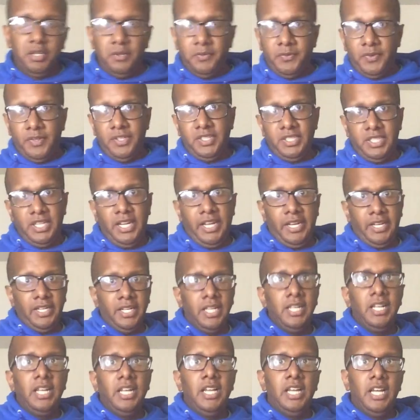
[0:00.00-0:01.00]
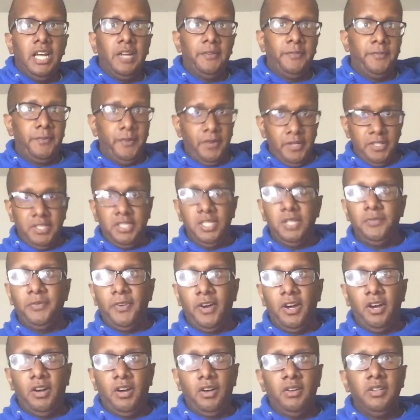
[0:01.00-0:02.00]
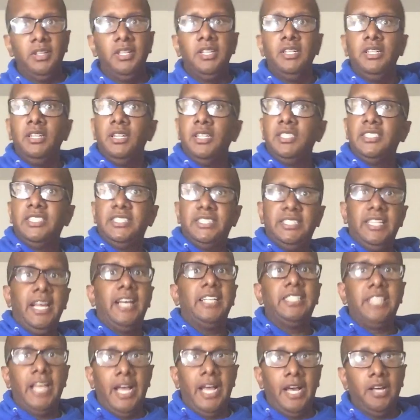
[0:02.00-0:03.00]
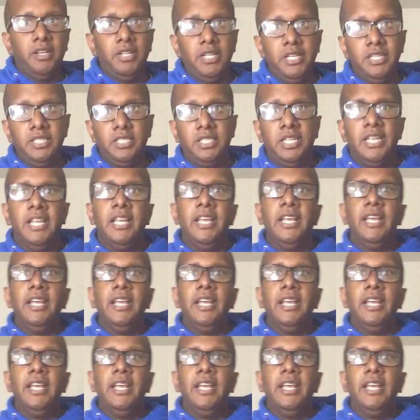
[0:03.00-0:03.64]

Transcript: The first thing. Uh, first of all, that's, that's how it is.